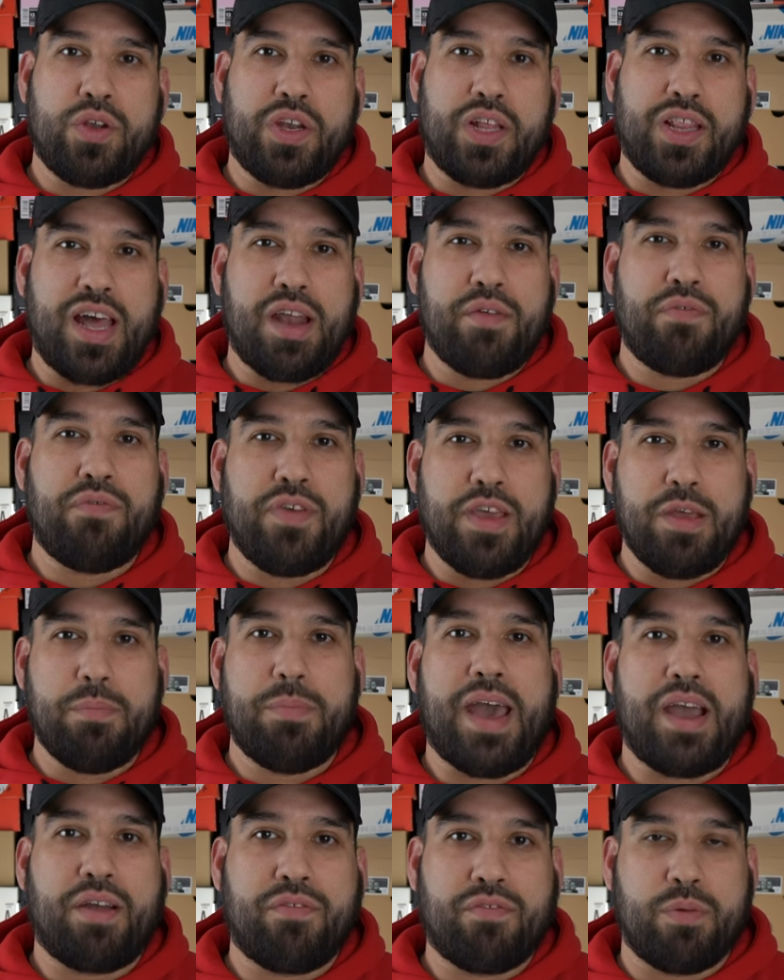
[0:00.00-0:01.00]
and a lot of
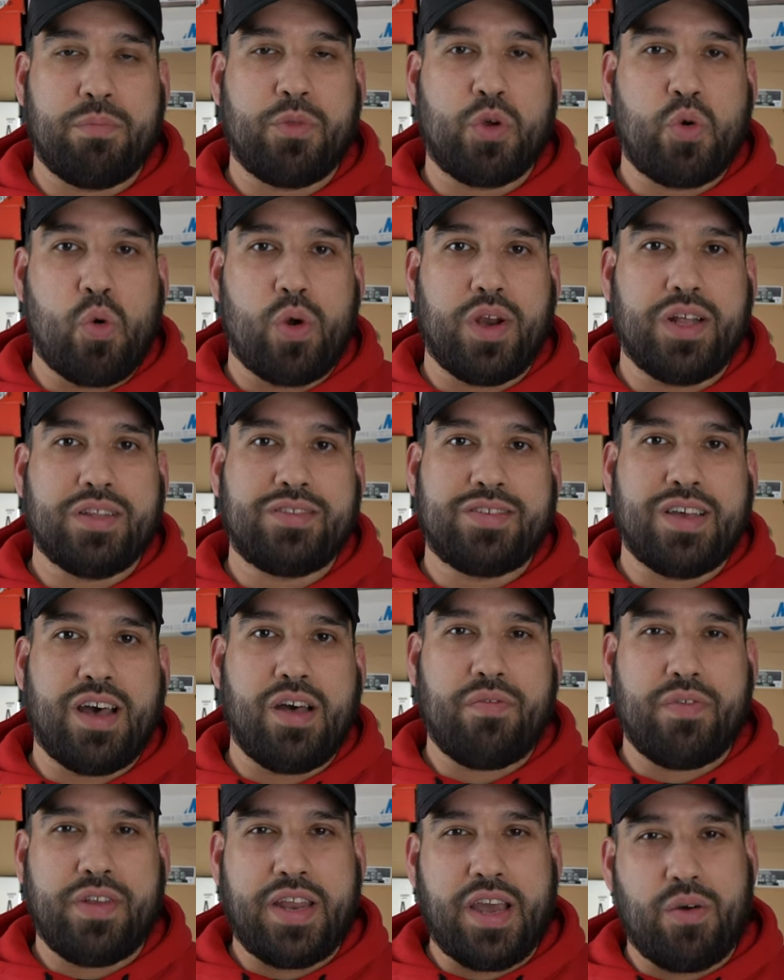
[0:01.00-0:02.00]
feedback from the court
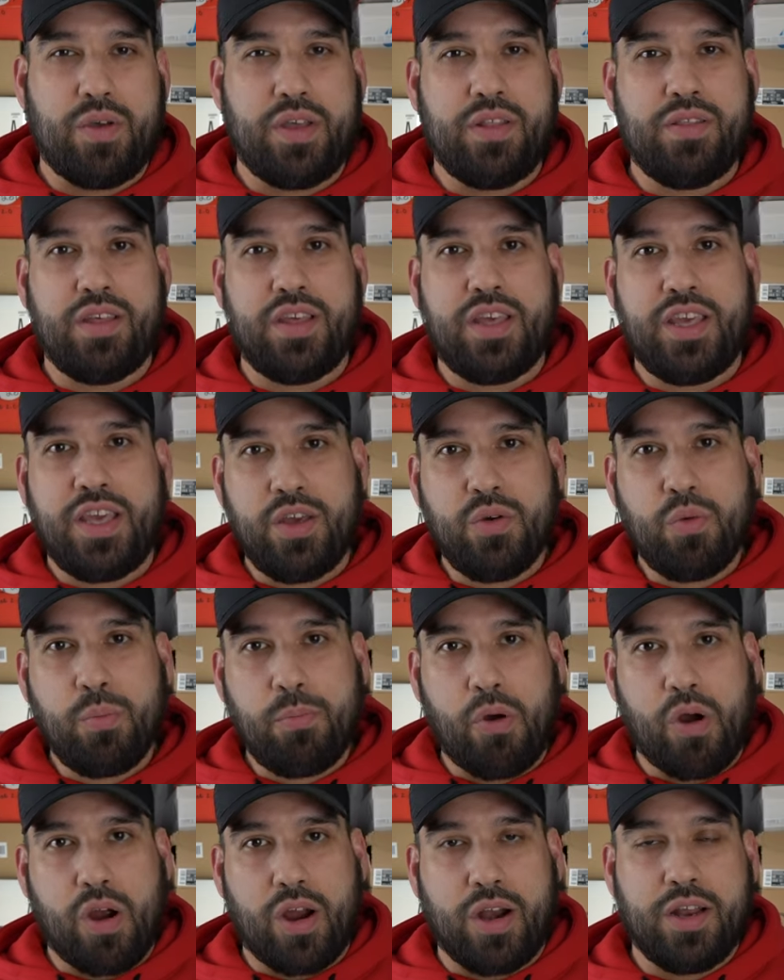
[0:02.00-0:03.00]
itself. And now in the heel
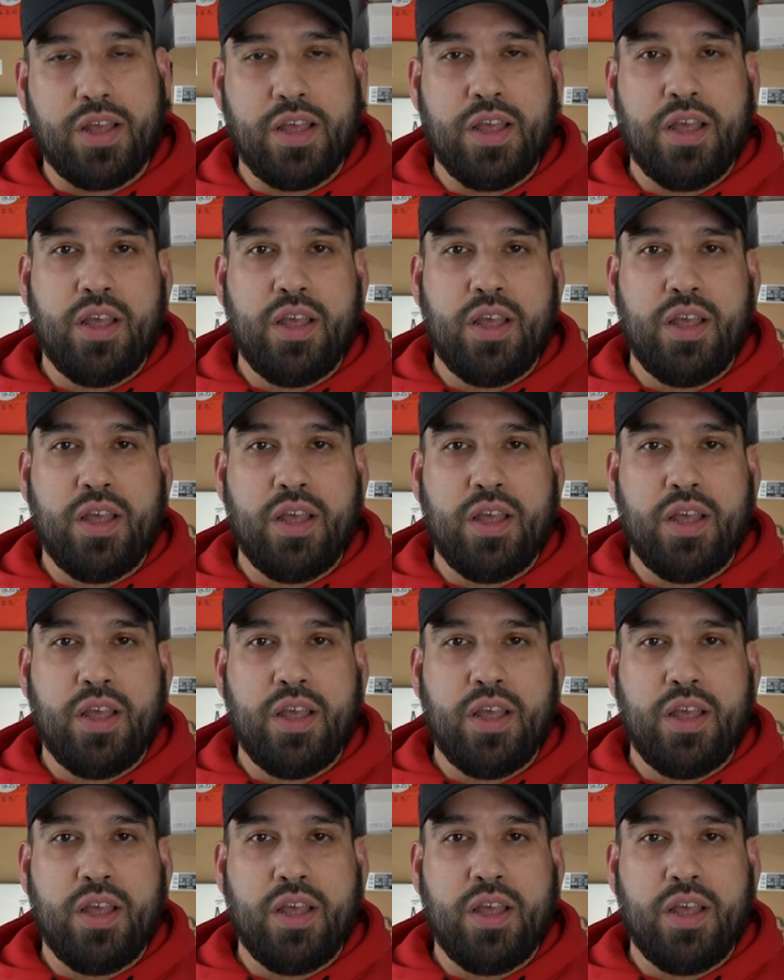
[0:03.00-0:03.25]
part,